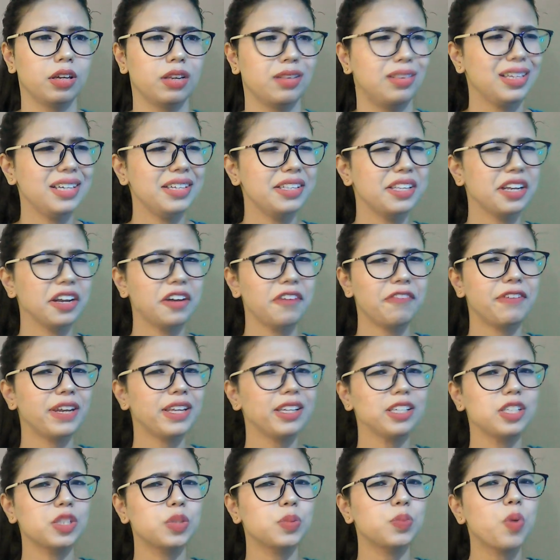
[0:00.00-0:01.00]
These are
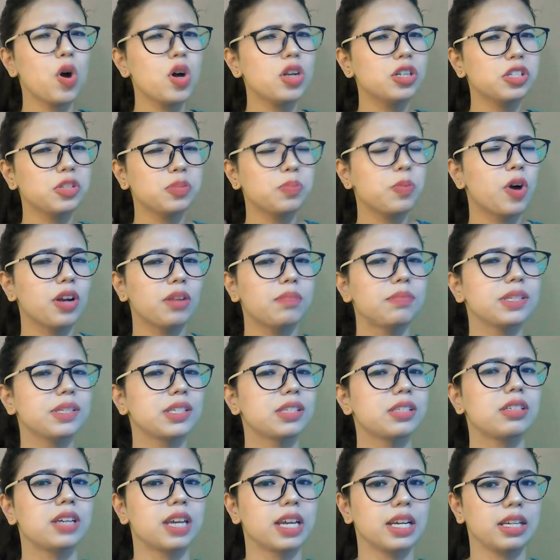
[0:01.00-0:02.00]
very small
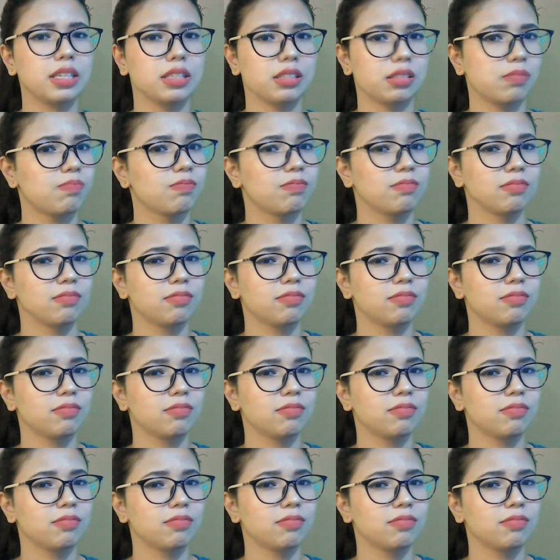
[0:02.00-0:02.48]
mistakes.